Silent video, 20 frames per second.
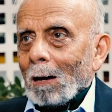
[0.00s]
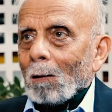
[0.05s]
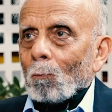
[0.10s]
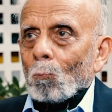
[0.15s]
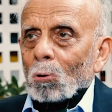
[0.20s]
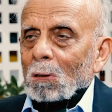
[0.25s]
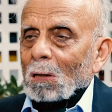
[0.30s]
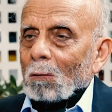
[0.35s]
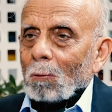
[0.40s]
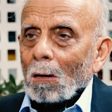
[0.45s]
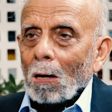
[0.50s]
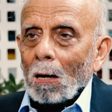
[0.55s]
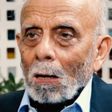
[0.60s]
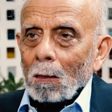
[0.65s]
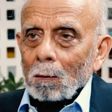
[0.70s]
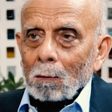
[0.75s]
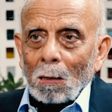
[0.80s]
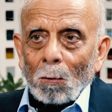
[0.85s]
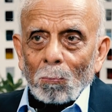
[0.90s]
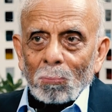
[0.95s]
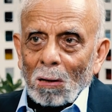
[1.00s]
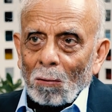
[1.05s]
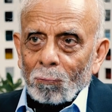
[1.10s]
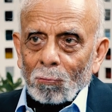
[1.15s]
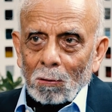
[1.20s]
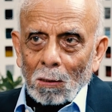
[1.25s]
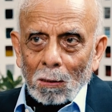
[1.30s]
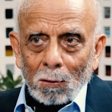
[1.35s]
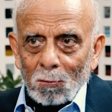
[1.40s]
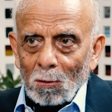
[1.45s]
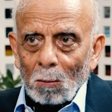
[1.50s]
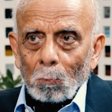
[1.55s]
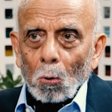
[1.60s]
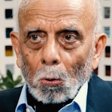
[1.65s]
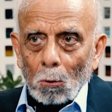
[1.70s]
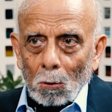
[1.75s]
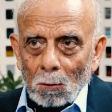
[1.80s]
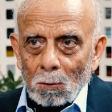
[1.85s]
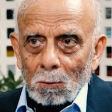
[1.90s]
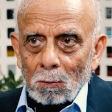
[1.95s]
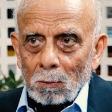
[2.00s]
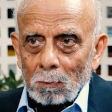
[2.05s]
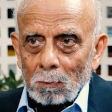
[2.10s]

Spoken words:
whatever comes after that, is a bonus.